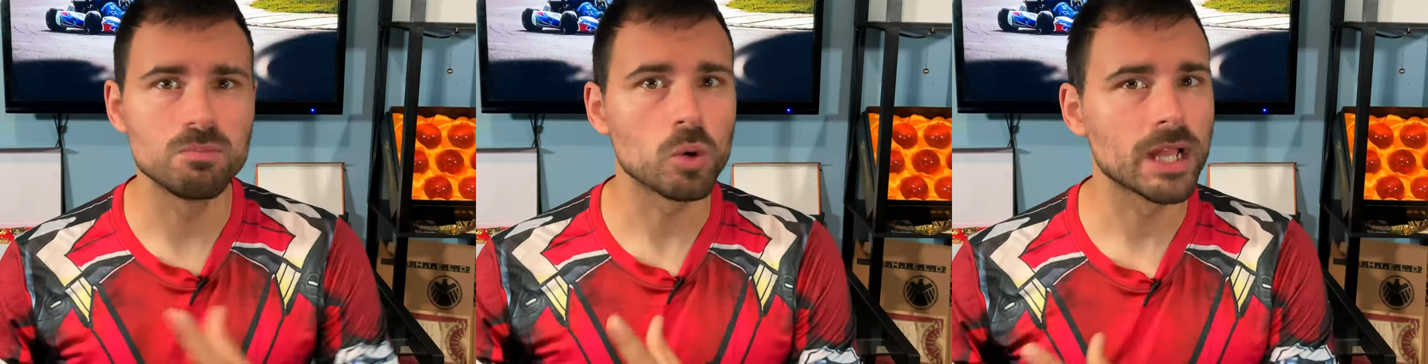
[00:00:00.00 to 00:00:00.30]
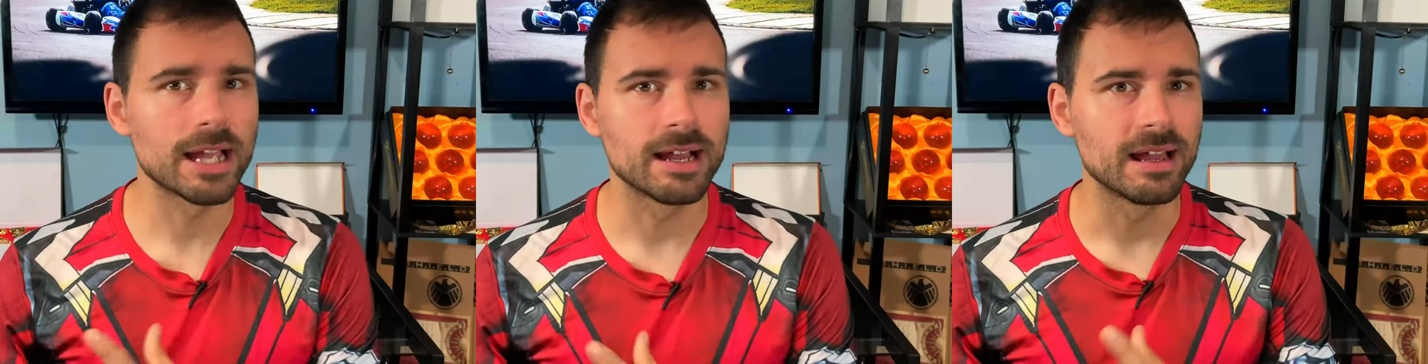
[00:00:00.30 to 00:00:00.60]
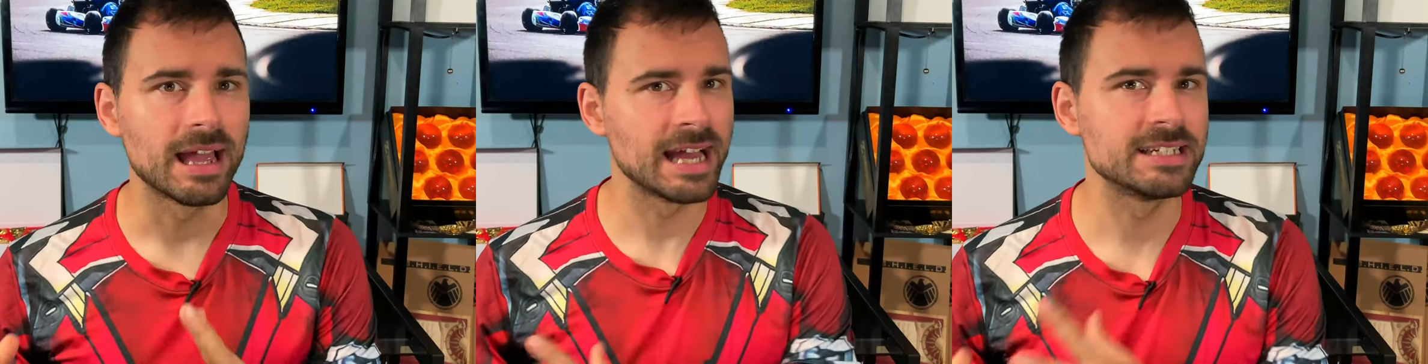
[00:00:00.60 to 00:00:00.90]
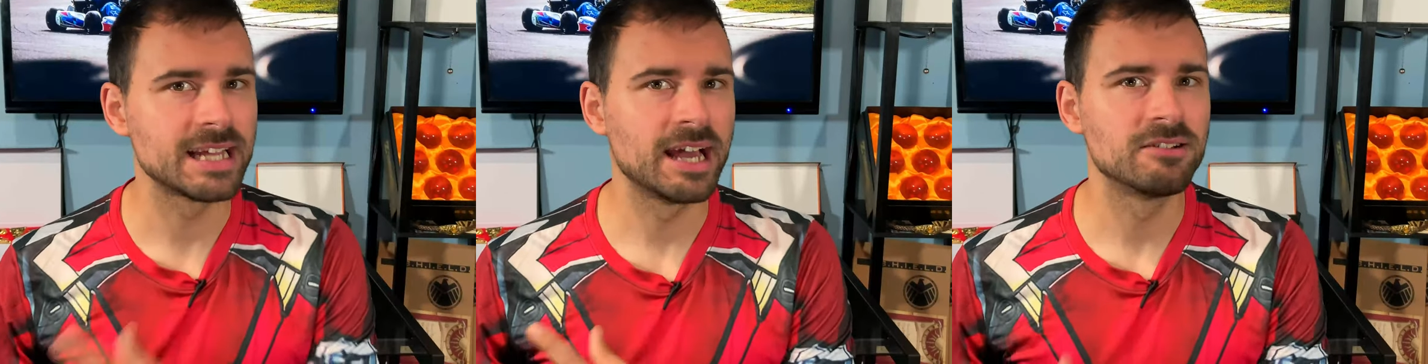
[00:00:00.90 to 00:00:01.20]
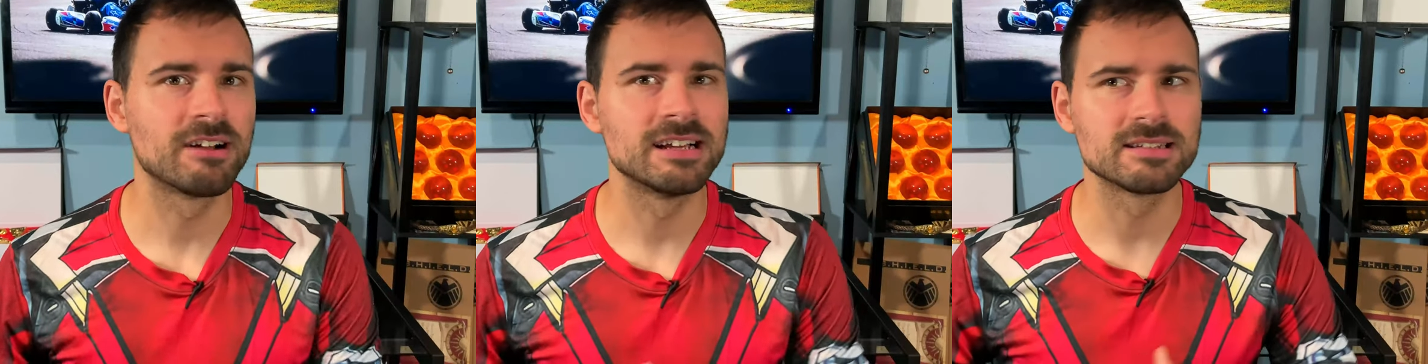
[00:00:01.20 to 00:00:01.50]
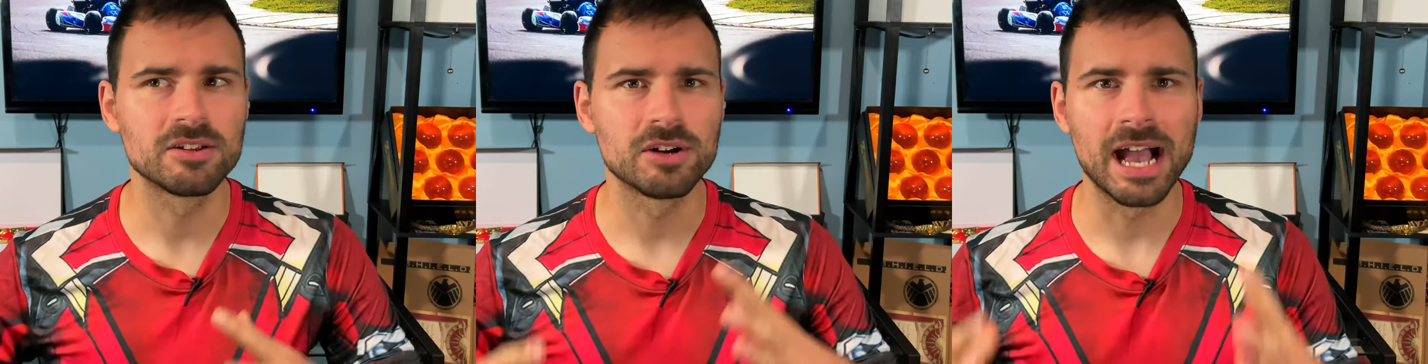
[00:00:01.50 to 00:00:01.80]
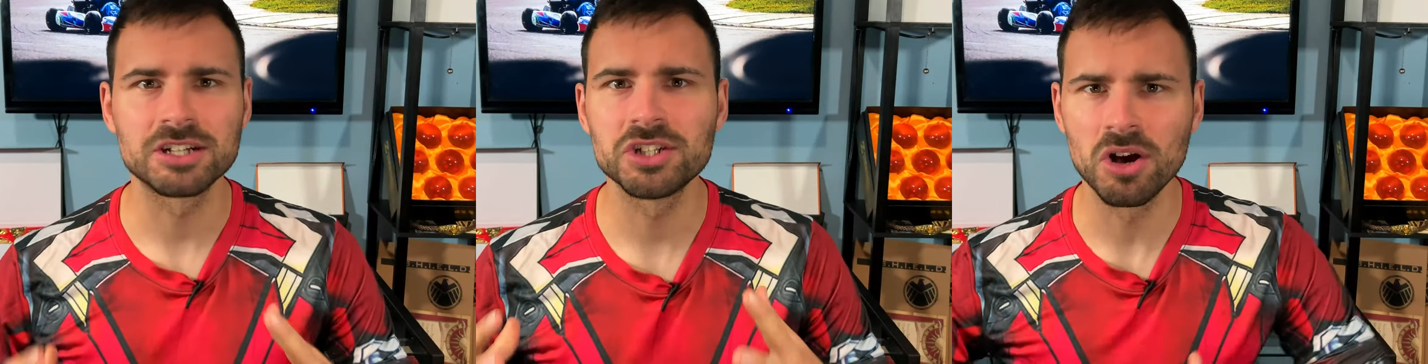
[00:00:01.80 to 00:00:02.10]
more like a head-to-head race, like you're
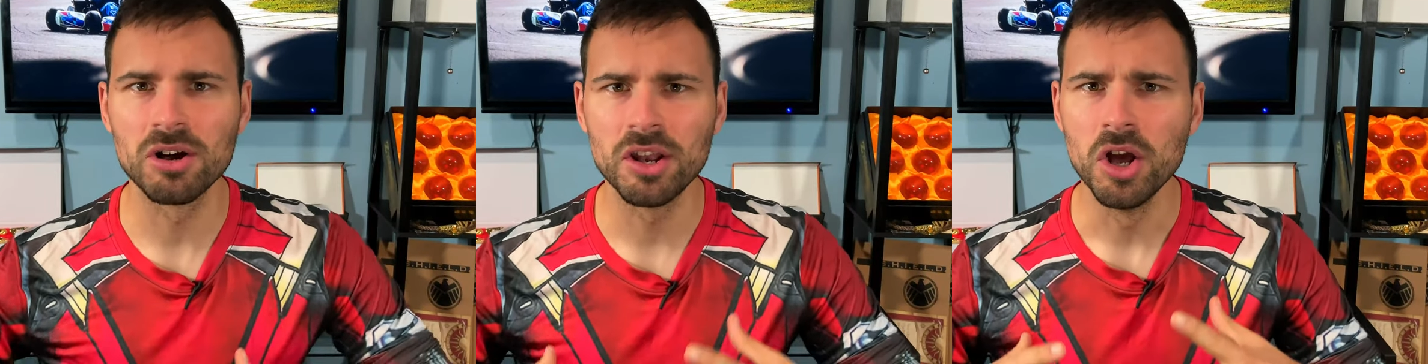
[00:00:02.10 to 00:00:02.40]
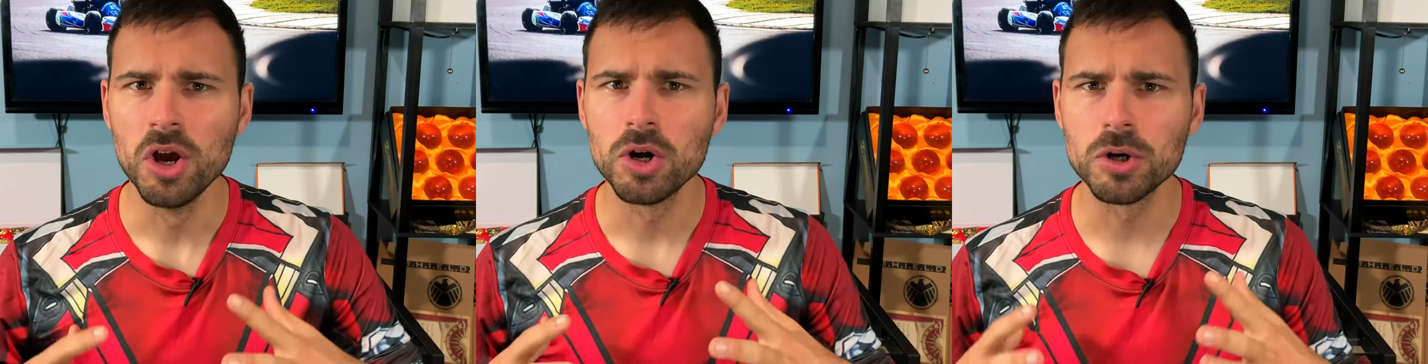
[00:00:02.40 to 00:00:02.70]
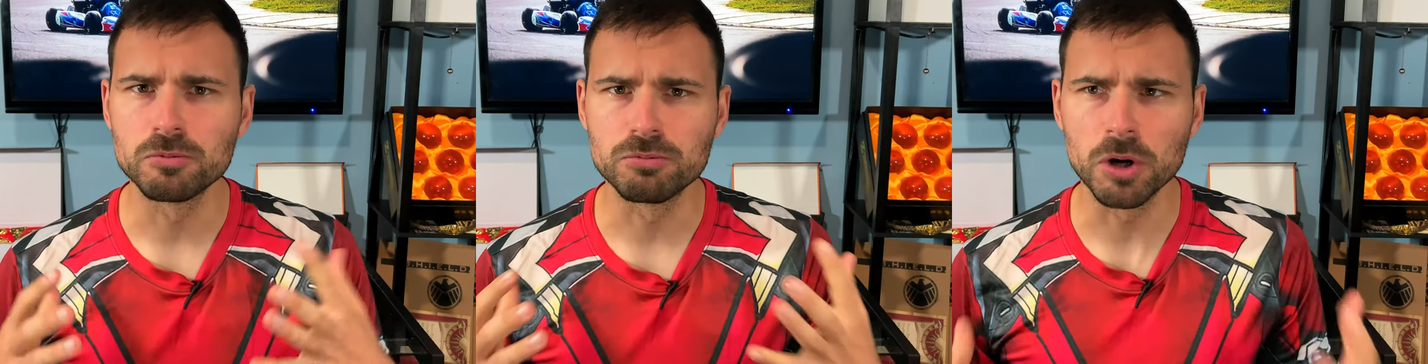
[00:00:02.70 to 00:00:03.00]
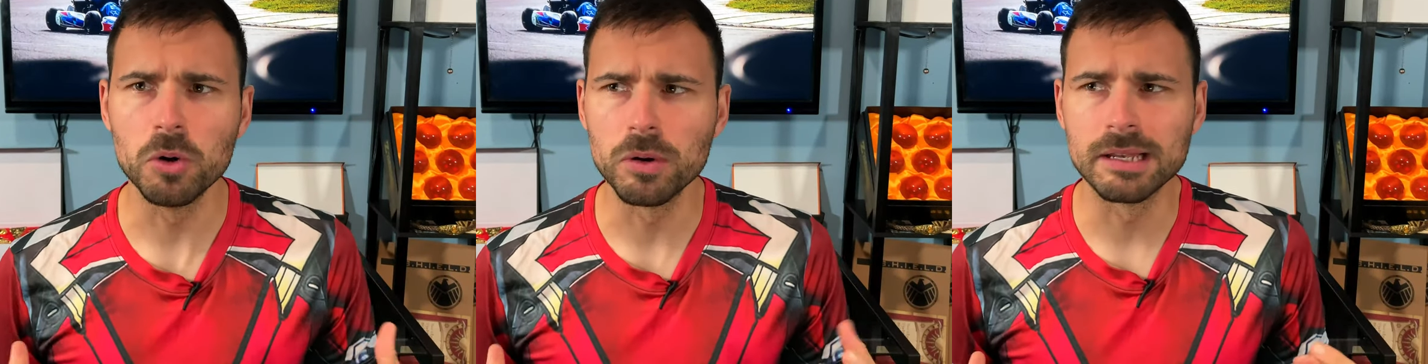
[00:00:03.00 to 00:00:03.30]
actually on a road.